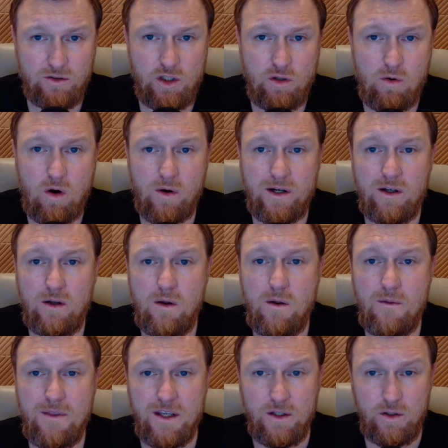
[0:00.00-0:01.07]

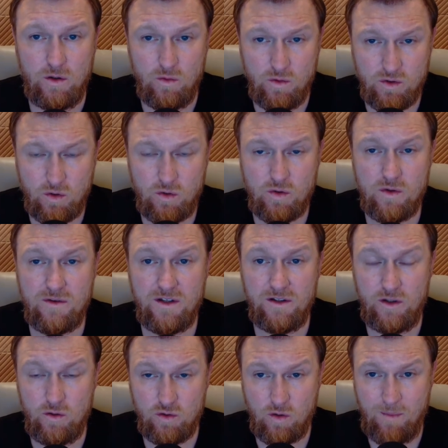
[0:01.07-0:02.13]
URL the
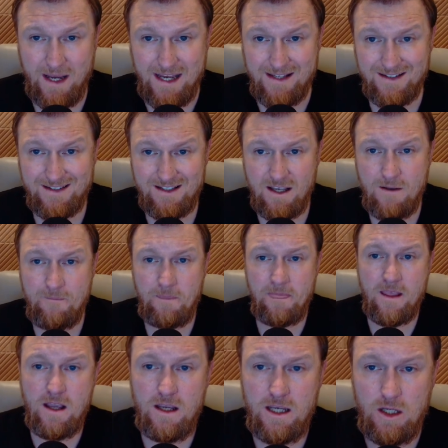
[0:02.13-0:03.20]
user pastes.
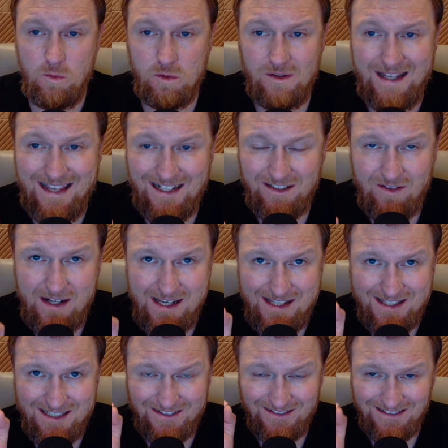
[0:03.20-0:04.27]
It will analyze
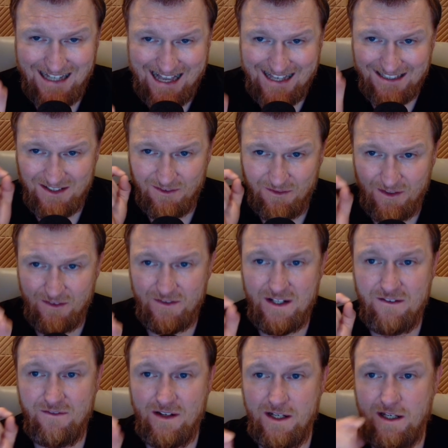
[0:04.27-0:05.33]
the last
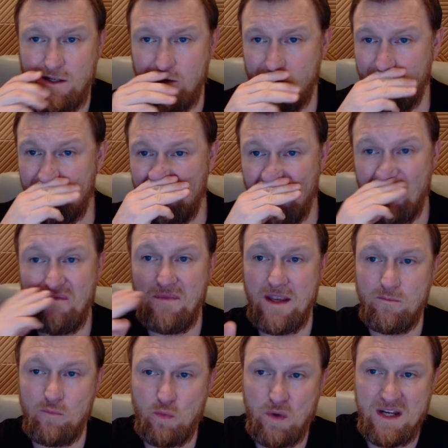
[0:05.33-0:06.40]
50 videos
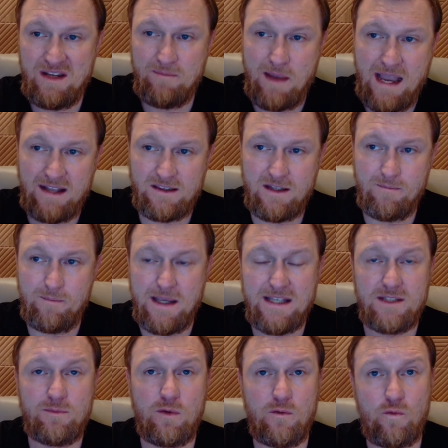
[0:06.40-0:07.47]
and bring back the
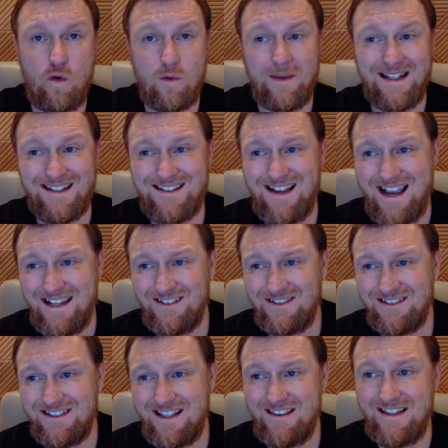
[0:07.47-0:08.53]
best performing
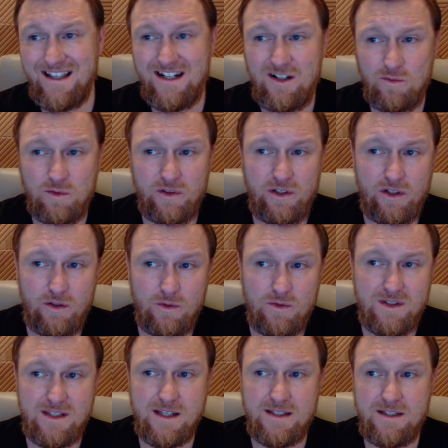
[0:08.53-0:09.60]
titles. Then it will
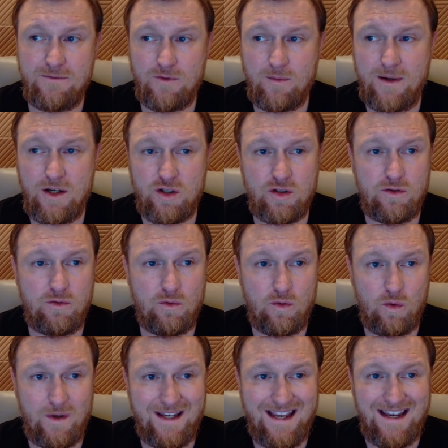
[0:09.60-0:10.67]
use this information to
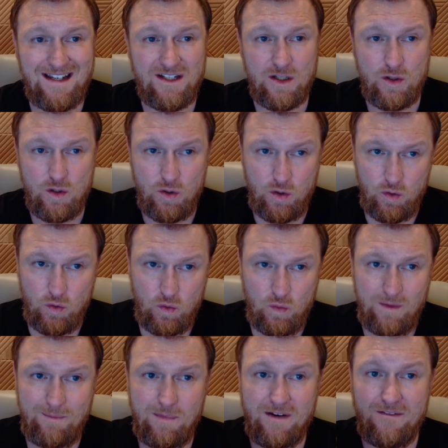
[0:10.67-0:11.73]
create
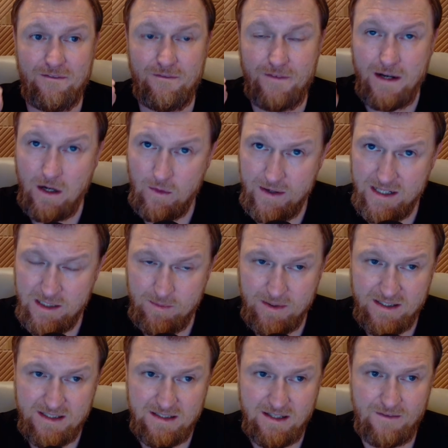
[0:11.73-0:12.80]
new, but very
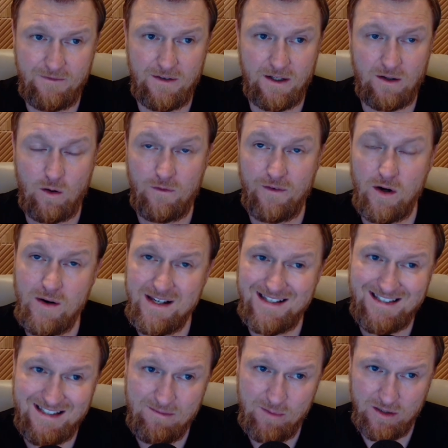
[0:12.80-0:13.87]
specific or very
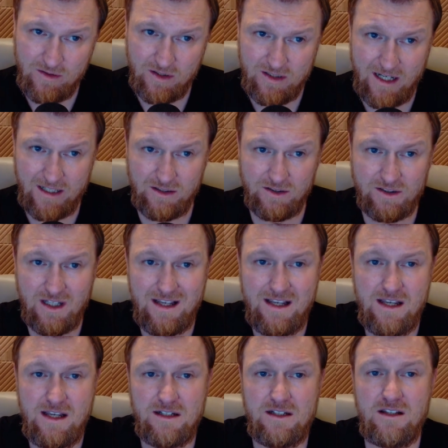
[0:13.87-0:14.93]
similar titles
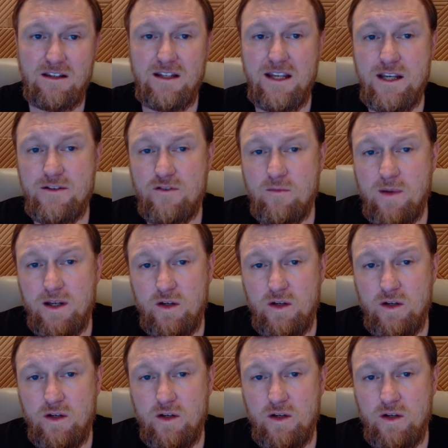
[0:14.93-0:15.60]
to these from my